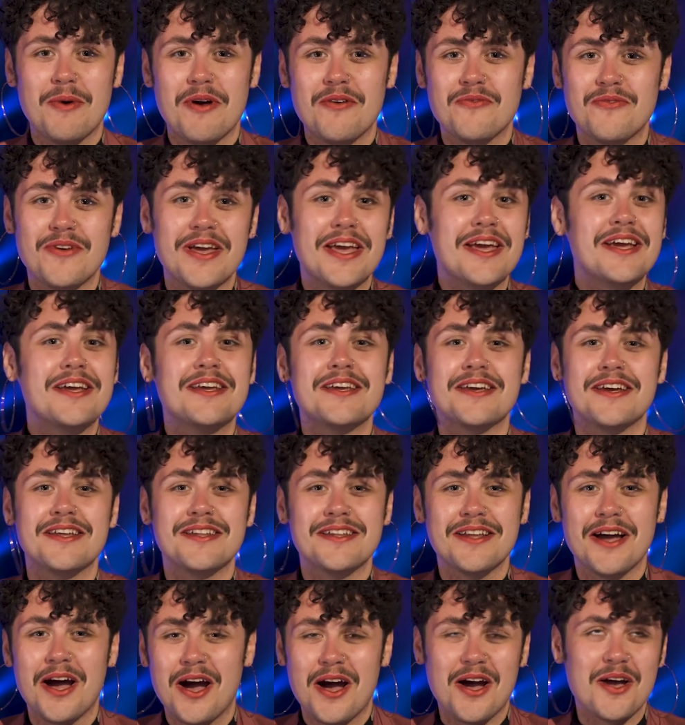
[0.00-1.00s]
bit vague
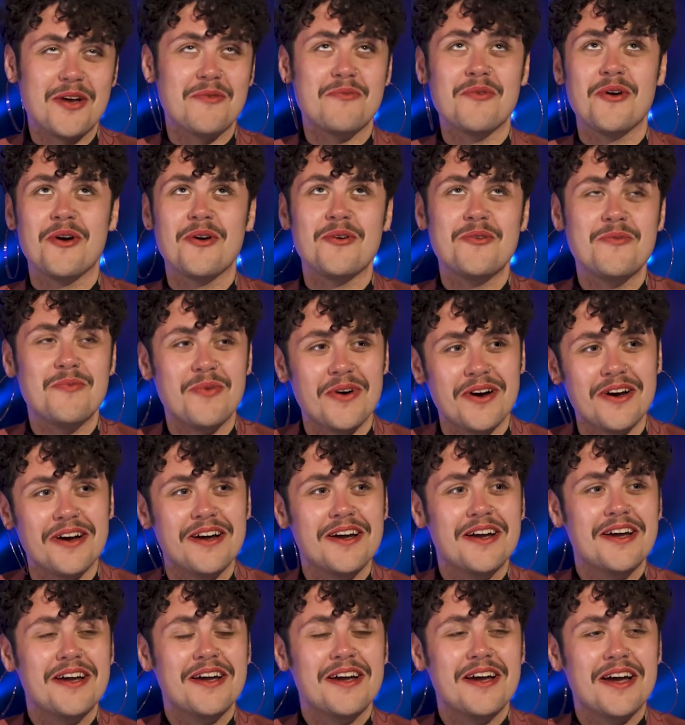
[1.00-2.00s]
and highbrow,
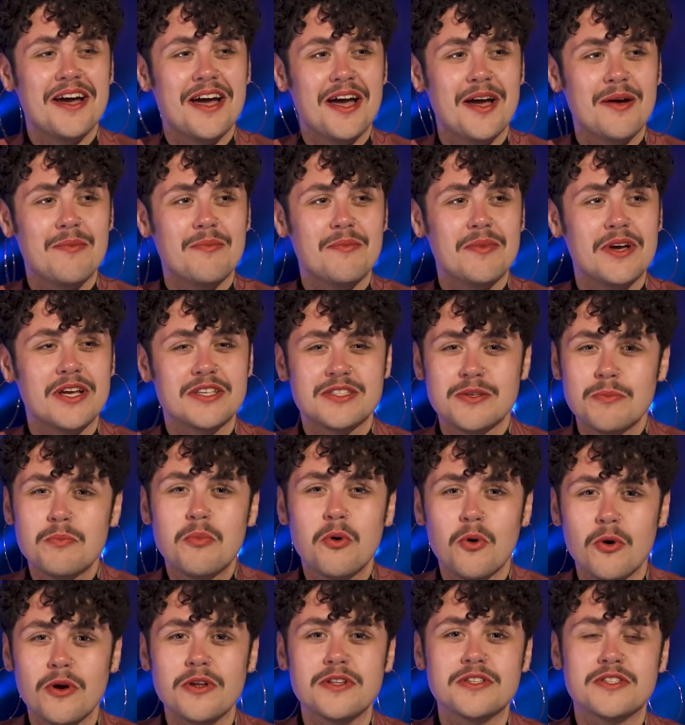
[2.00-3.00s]
but it's
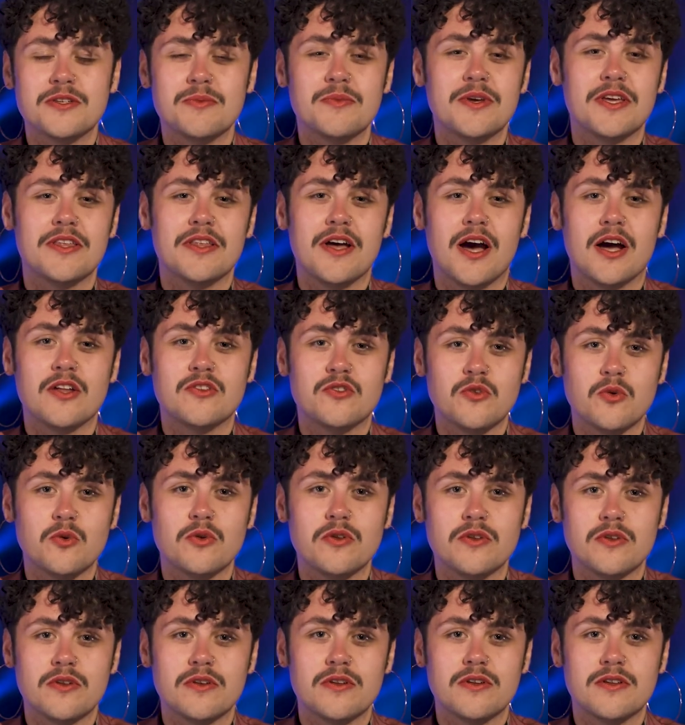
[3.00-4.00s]
important to me that I
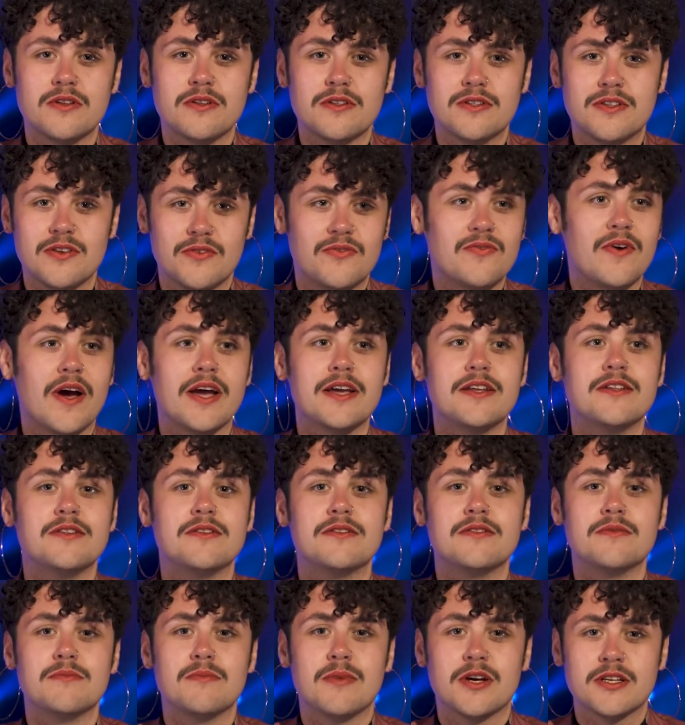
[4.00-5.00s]
don't
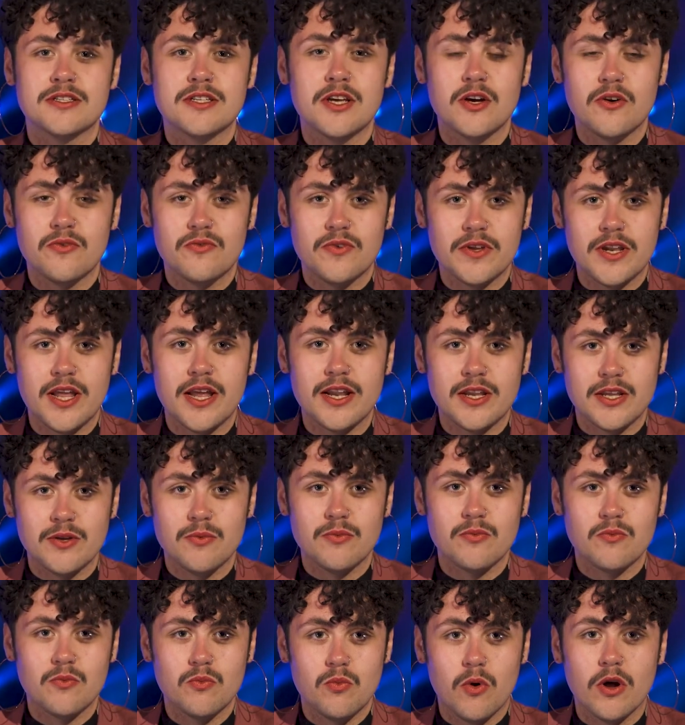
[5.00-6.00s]
define myself in any
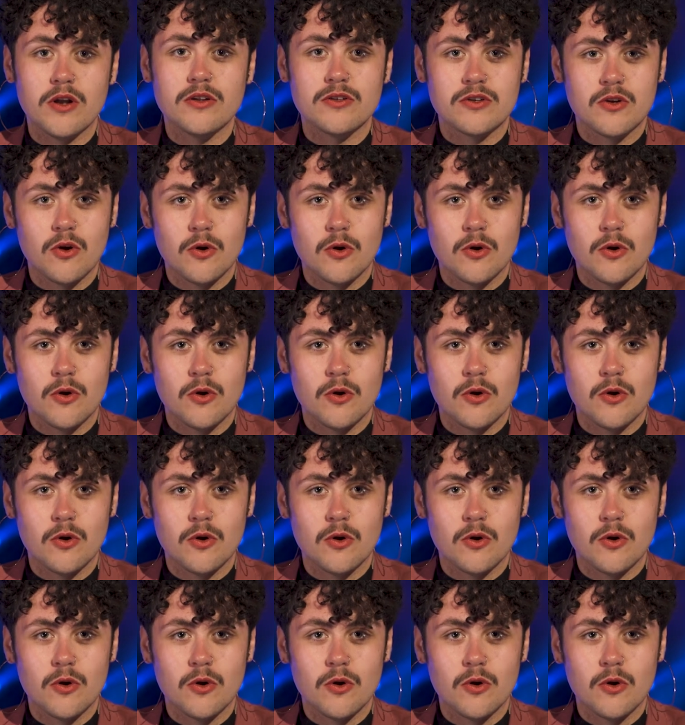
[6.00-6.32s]
one